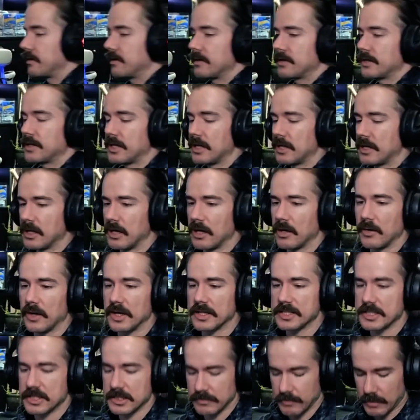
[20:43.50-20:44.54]
you know, a
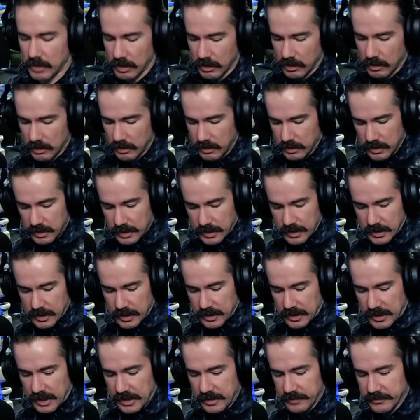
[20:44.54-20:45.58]
small
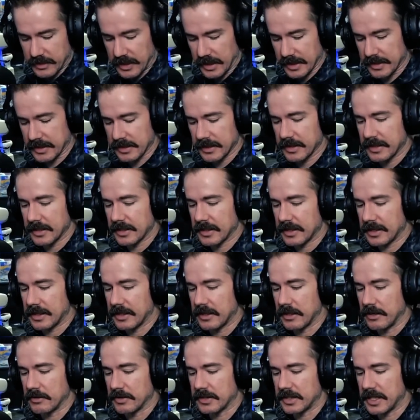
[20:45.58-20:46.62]
kind of like, you
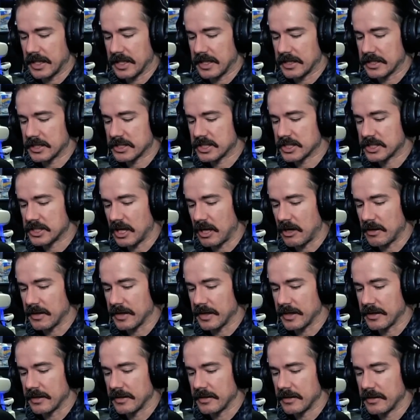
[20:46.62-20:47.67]
know, getting
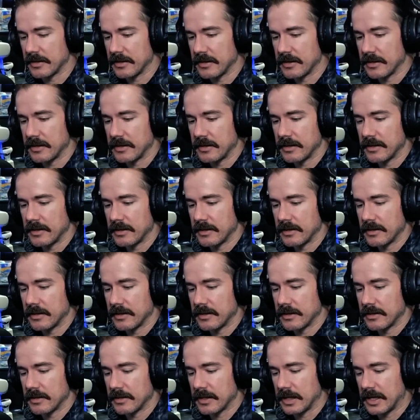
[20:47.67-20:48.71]
started.
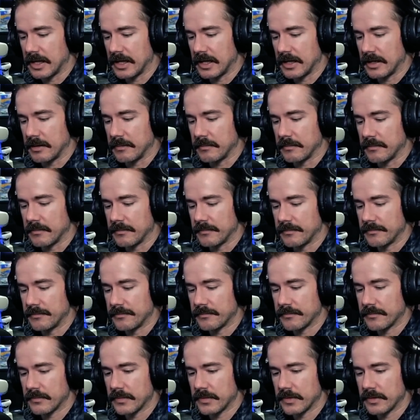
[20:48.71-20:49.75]

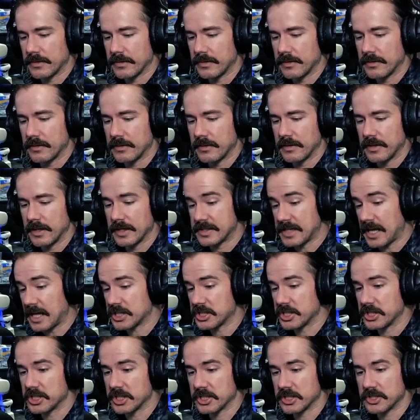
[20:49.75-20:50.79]
It's
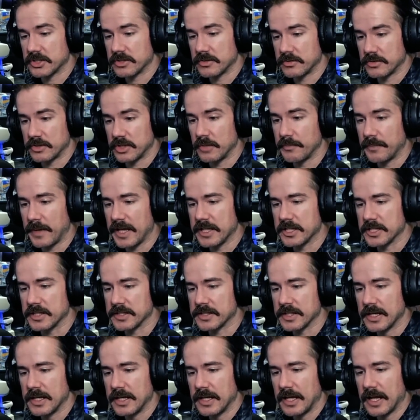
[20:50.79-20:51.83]
actually just 2 pages.
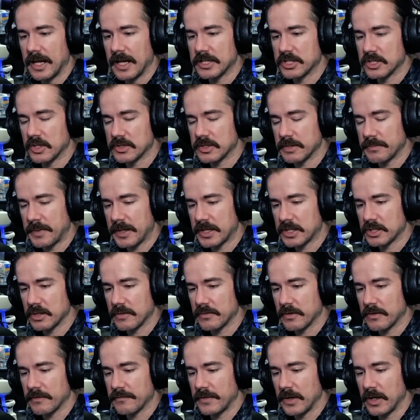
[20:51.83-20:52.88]
It shows a picture of
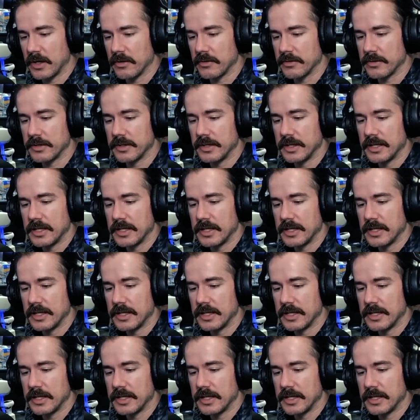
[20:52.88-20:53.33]
your phone